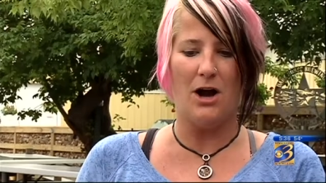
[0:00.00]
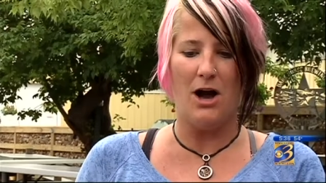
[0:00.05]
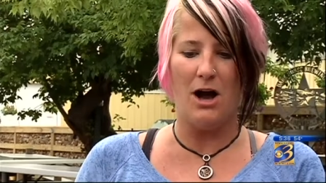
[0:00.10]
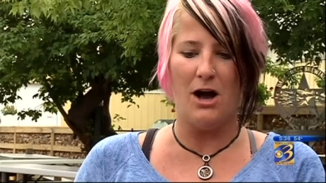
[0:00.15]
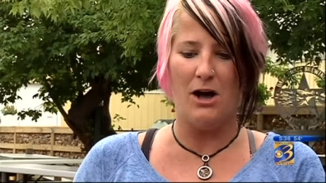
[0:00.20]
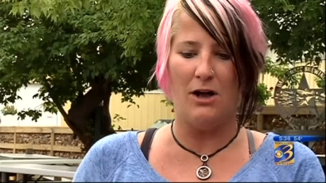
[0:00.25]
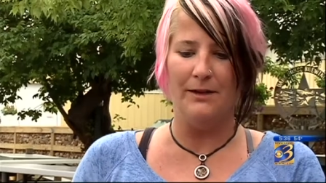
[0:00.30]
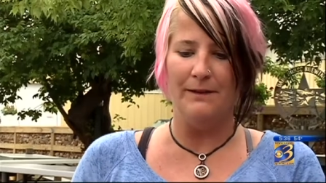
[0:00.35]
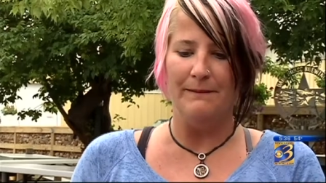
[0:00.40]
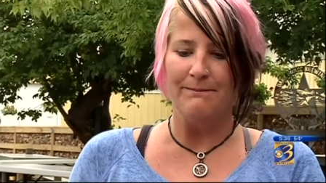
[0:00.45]

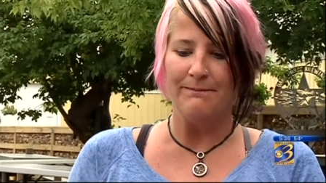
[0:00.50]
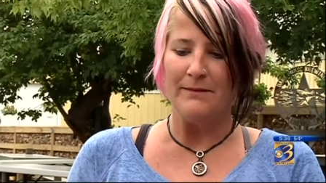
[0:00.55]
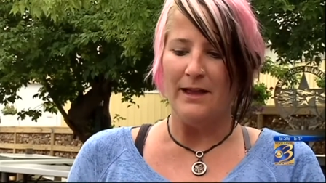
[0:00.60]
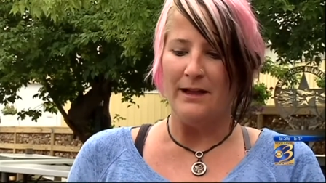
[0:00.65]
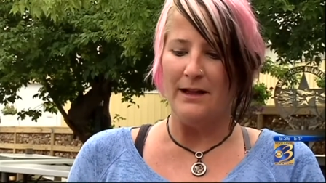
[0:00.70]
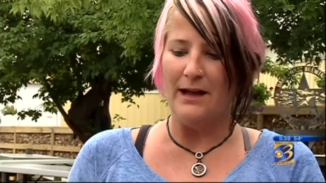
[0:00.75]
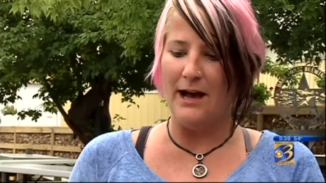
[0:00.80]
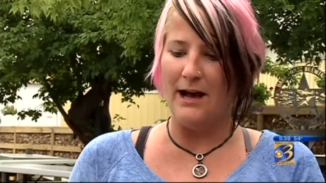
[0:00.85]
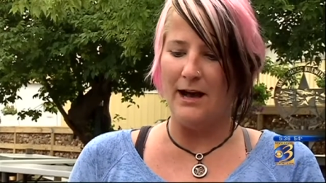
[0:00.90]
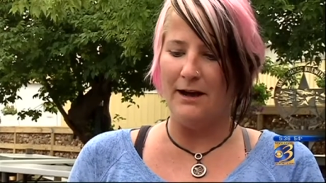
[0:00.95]
call
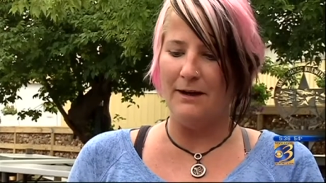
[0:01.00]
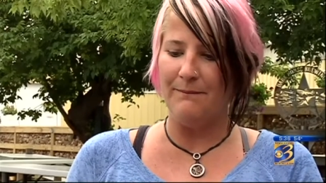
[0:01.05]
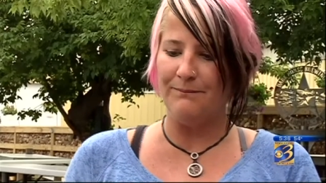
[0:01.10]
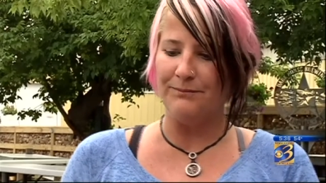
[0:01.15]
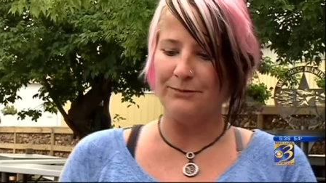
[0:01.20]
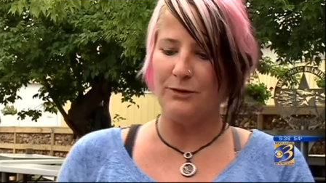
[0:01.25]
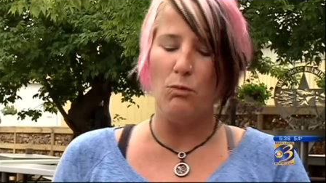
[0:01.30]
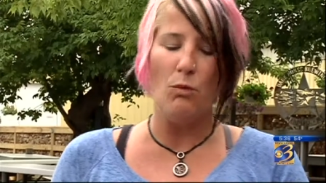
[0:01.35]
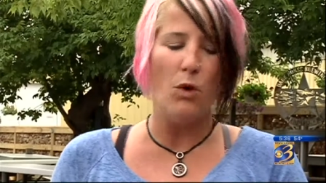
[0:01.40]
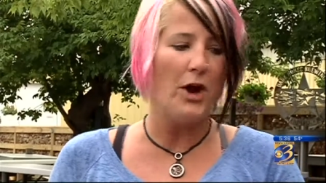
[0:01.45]

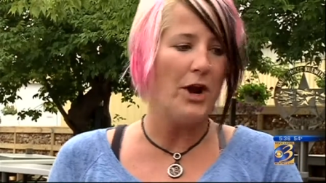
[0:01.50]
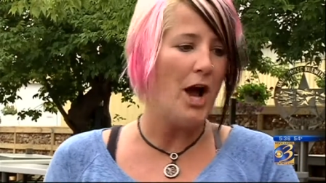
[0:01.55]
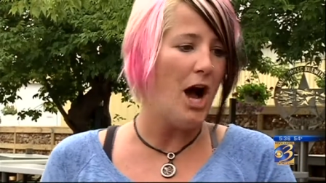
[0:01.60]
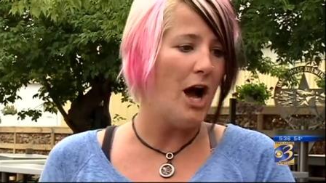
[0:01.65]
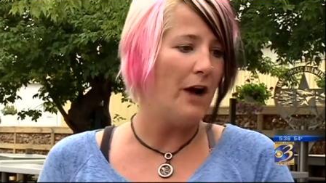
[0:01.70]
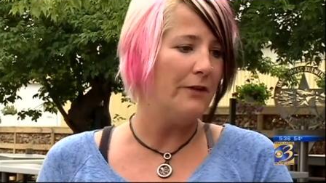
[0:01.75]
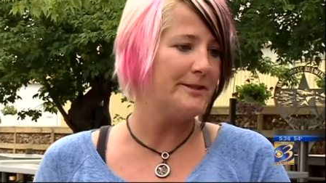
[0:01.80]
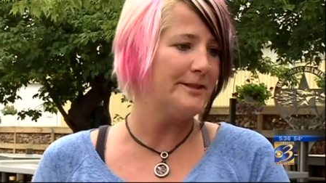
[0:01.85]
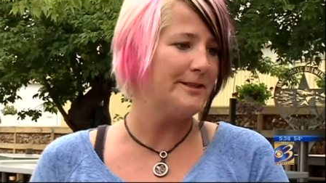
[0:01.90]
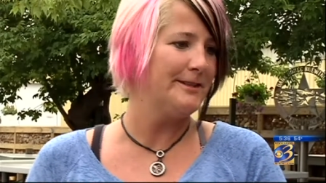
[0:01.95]
um,
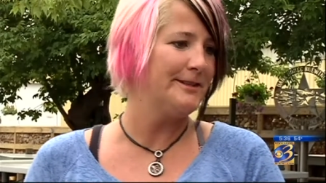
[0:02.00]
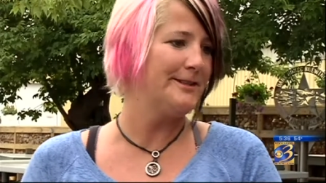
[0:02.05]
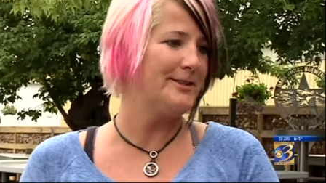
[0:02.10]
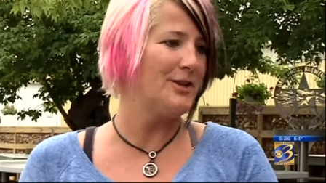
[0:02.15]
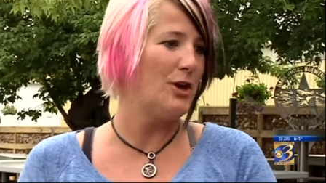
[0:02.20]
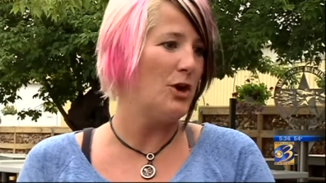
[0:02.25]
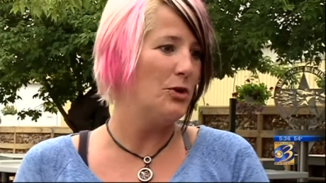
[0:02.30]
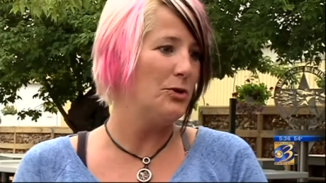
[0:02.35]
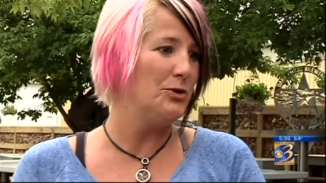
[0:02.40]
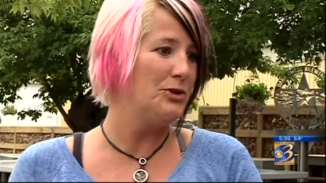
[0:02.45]
one-offs.
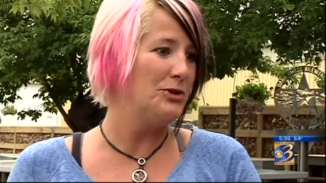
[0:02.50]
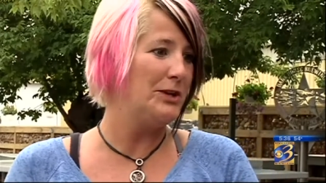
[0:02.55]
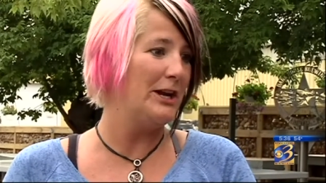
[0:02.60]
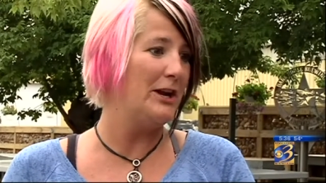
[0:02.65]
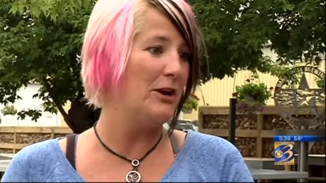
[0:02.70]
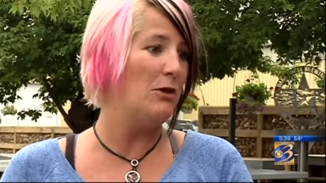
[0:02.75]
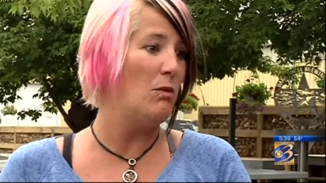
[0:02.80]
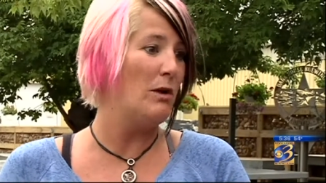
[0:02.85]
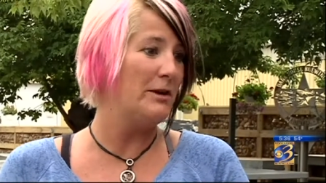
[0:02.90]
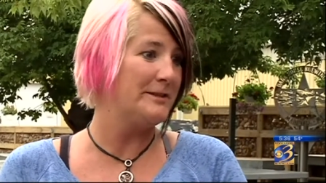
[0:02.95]
So you
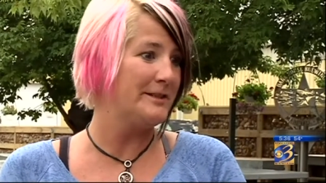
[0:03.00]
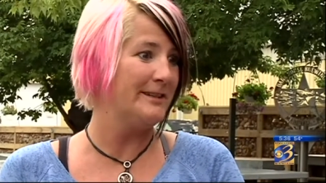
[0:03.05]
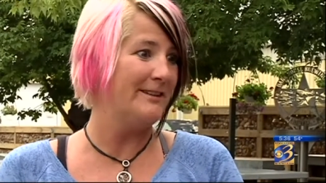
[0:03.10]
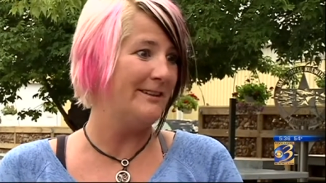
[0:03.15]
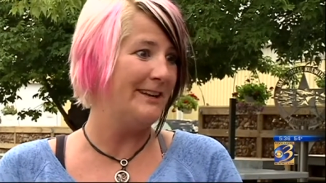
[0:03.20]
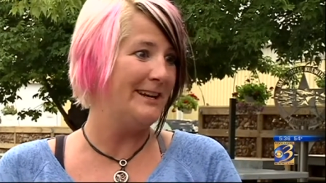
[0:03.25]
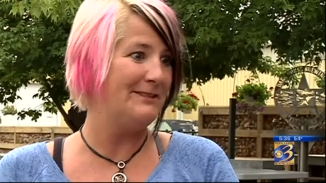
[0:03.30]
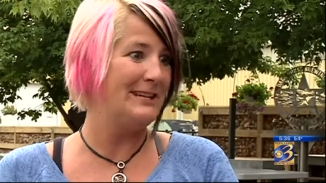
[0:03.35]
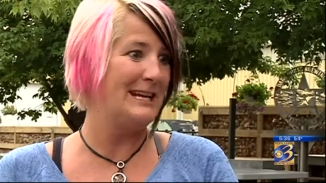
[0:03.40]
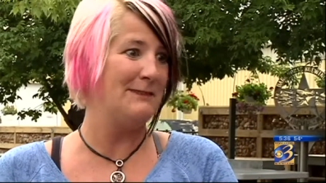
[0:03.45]
get a once
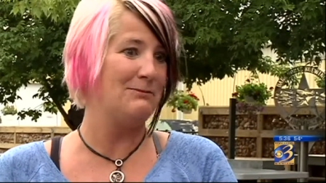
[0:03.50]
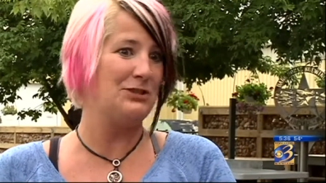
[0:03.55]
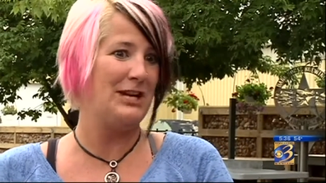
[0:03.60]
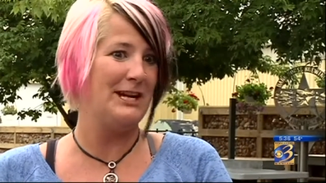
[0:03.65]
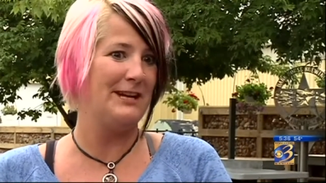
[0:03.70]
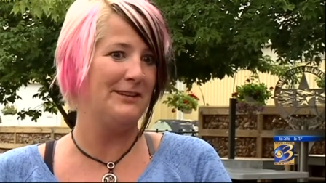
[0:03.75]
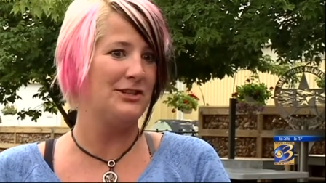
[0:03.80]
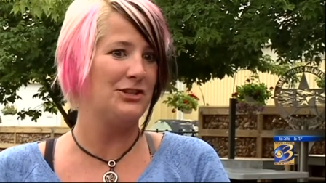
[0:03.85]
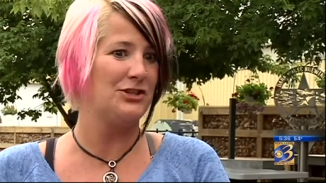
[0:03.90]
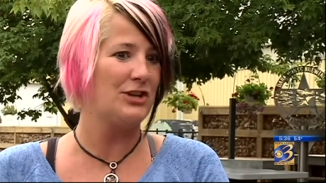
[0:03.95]
in a lifetime
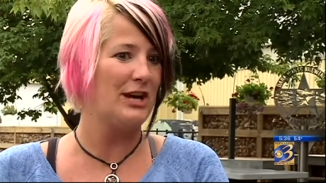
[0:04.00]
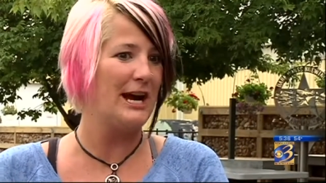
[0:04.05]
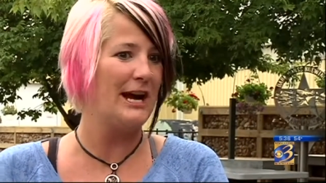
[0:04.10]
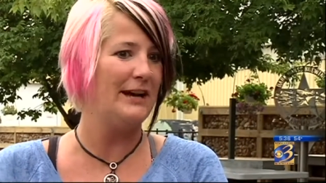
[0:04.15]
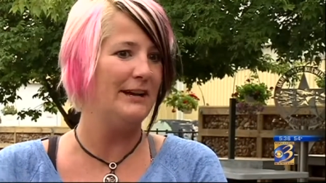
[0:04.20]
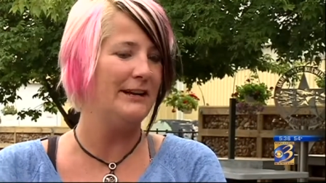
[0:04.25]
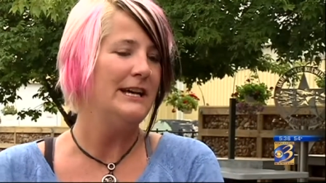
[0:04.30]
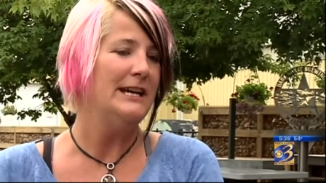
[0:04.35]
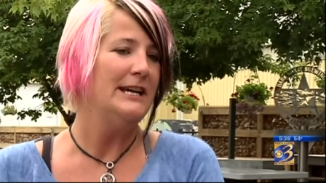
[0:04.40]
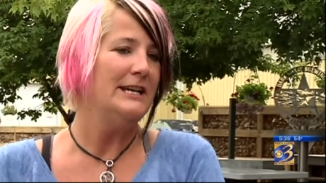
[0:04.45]
chance to
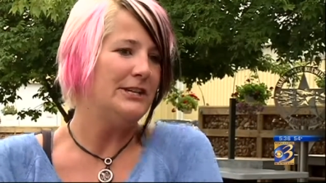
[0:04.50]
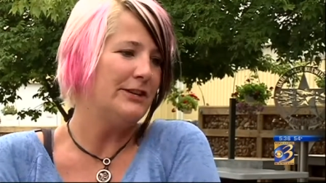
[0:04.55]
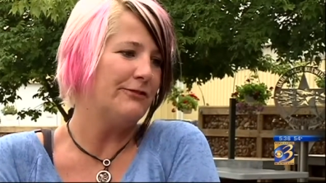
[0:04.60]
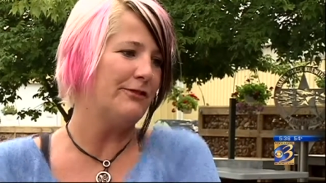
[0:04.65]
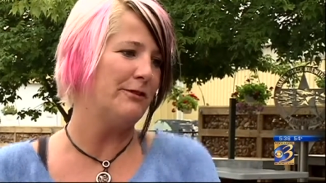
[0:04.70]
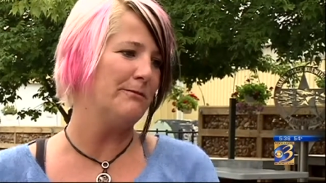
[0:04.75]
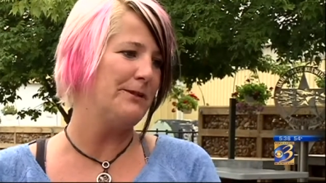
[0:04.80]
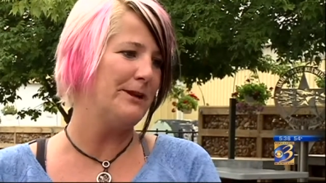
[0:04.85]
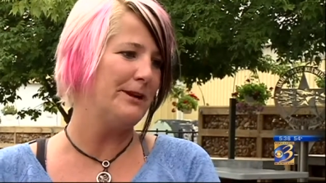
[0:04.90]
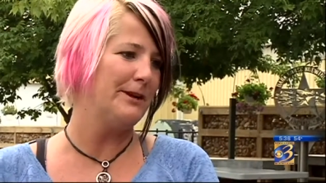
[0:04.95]
try Ooh.
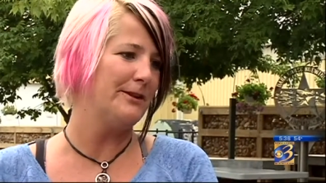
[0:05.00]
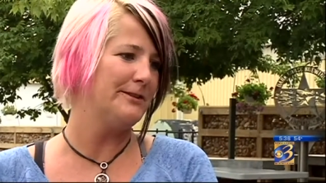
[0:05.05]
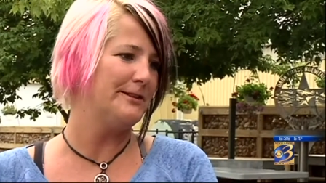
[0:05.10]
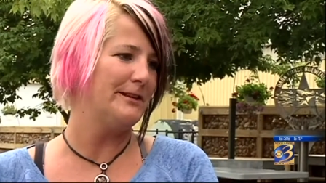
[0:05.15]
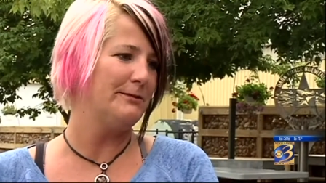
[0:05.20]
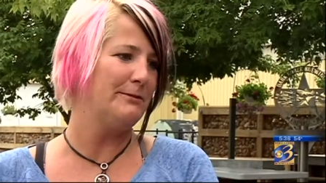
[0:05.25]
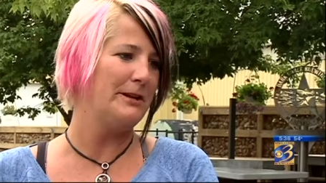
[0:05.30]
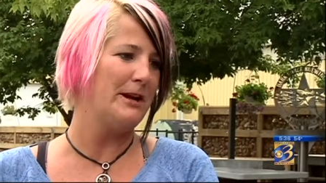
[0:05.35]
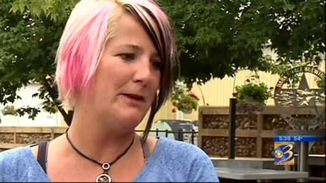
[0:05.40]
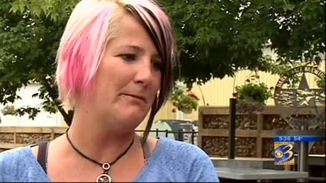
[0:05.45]
different
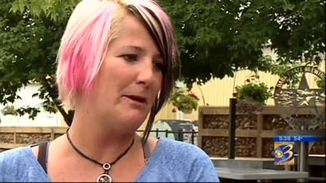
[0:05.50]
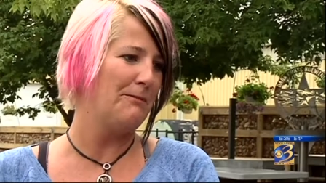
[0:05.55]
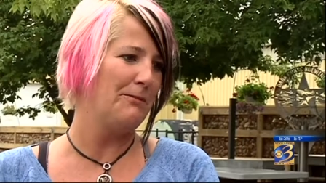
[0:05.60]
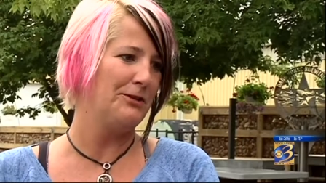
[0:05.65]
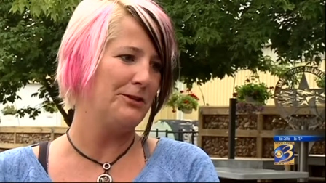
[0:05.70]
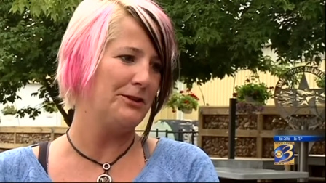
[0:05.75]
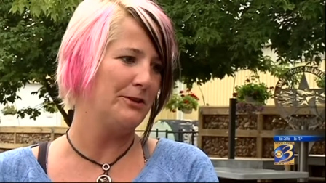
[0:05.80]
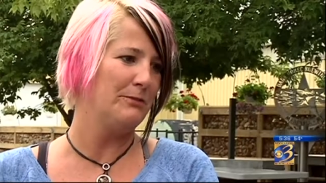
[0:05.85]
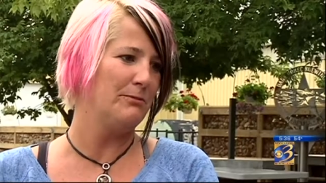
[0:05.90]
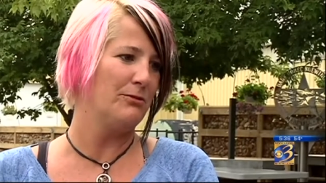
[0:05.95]
beers that we come
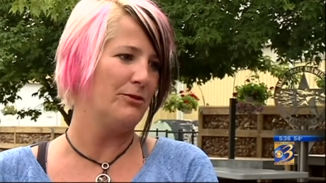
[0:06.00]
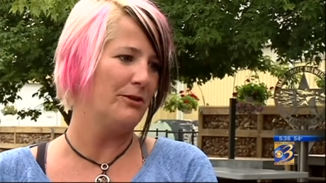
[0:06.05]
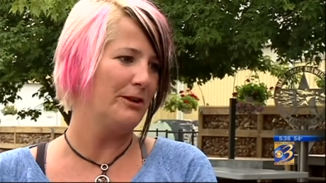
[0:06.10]
up with in the